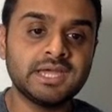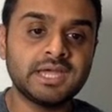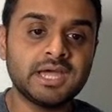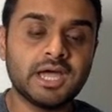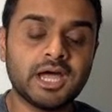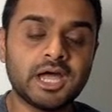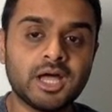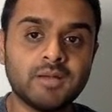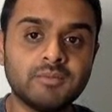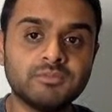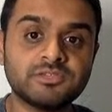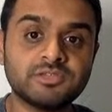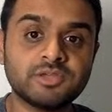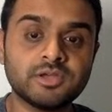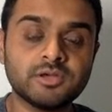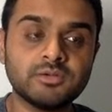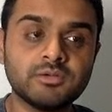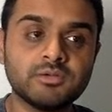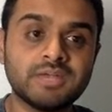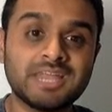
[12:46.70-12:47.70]

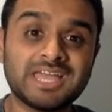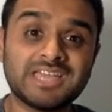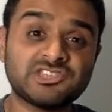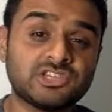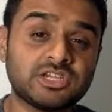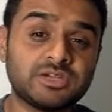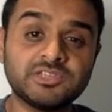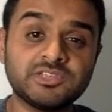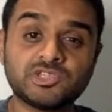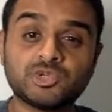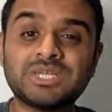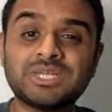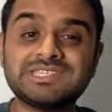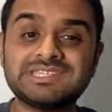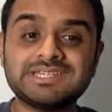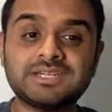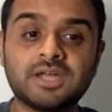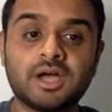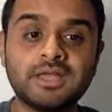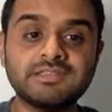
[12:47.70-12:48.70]
So last year in
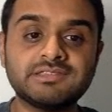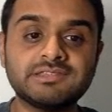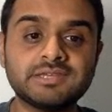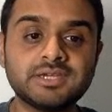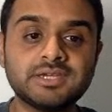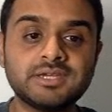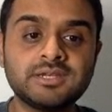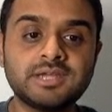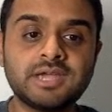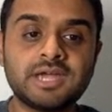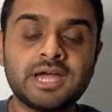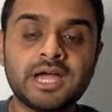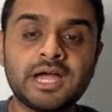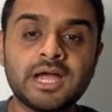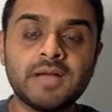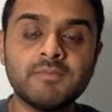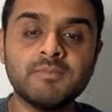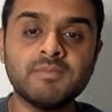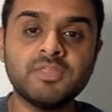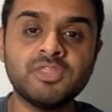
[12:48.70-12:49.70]
2019,
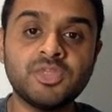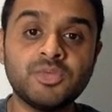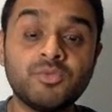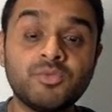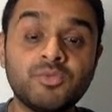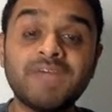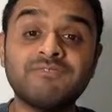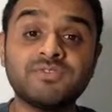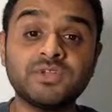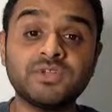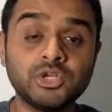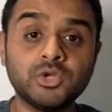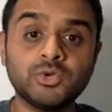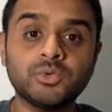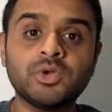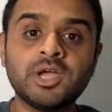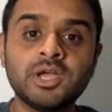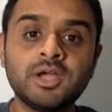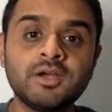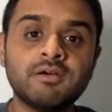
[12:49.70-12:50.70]
the
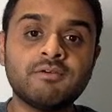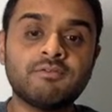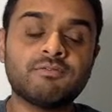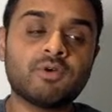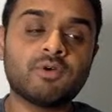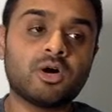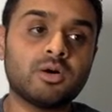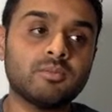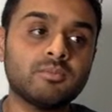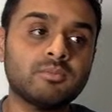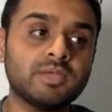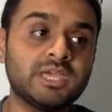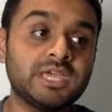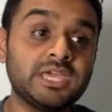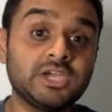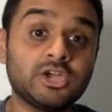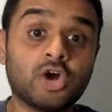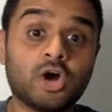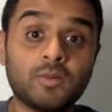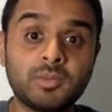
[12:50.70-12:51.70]
revenue from
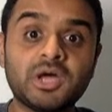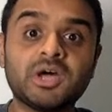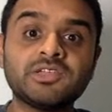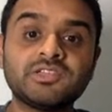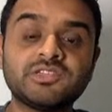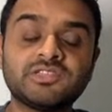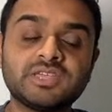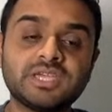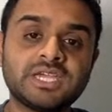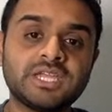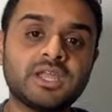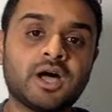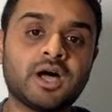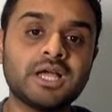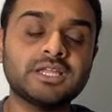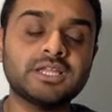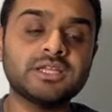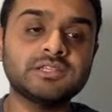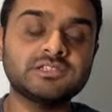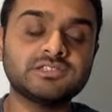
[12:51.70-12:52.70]
e-commerce in
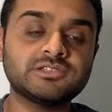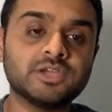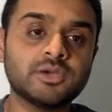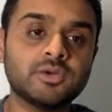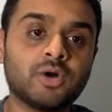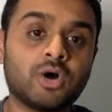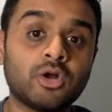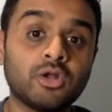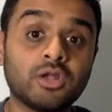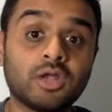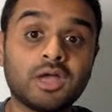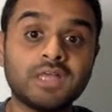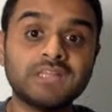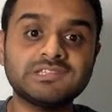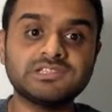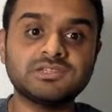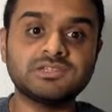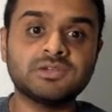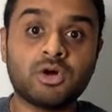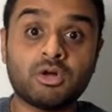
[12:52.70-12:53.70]
Ireland, so
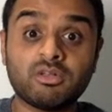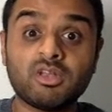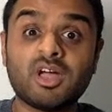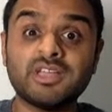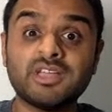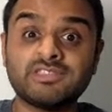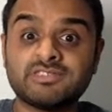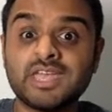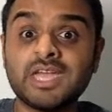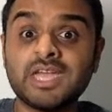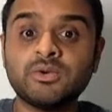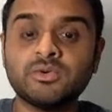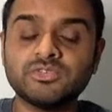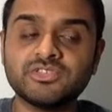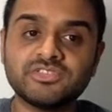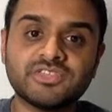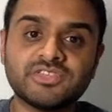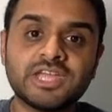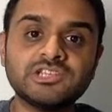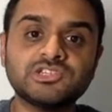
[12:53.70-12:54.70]
online sales
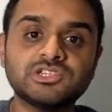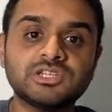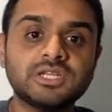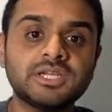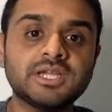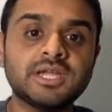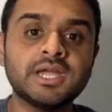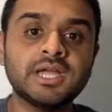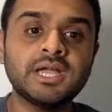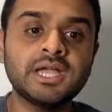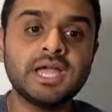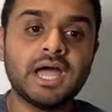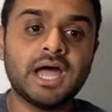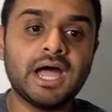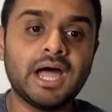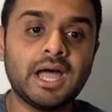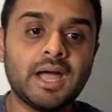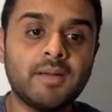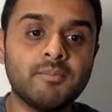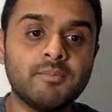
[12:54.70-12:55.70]
essentially,
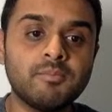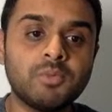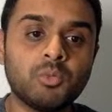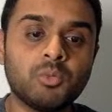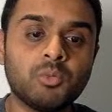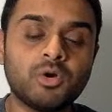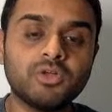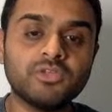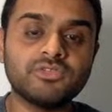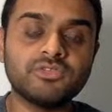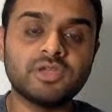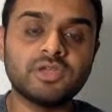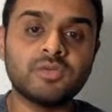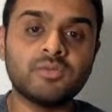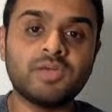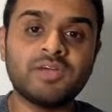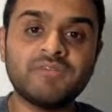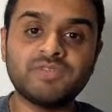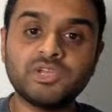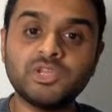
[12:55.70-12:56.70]
was a
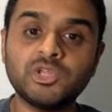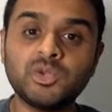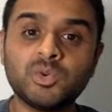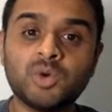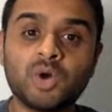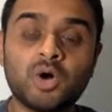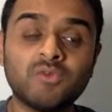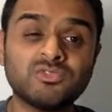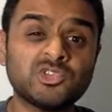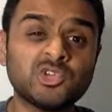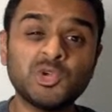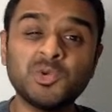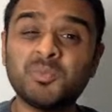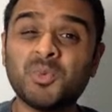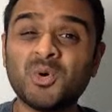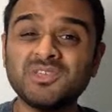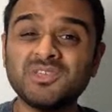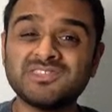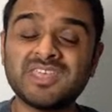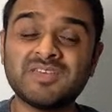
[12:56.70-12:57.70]
revenue of
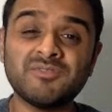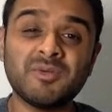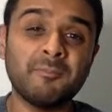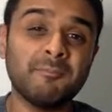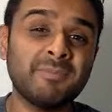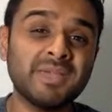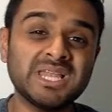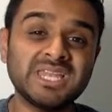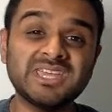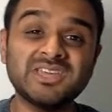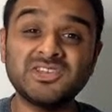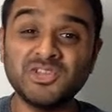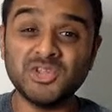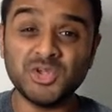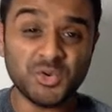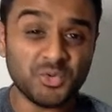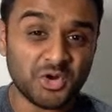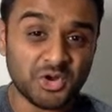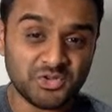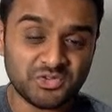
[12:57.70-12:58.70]
2.7 billion
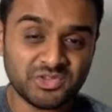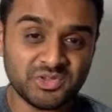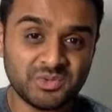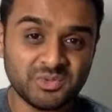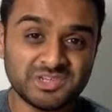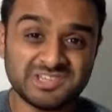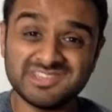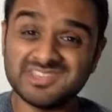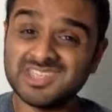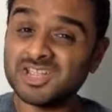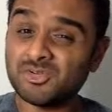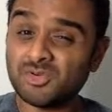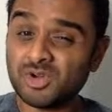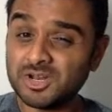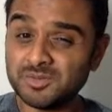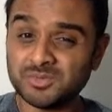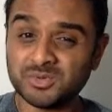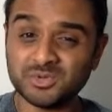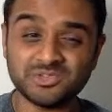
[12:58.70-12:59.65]
euros, which is incredible,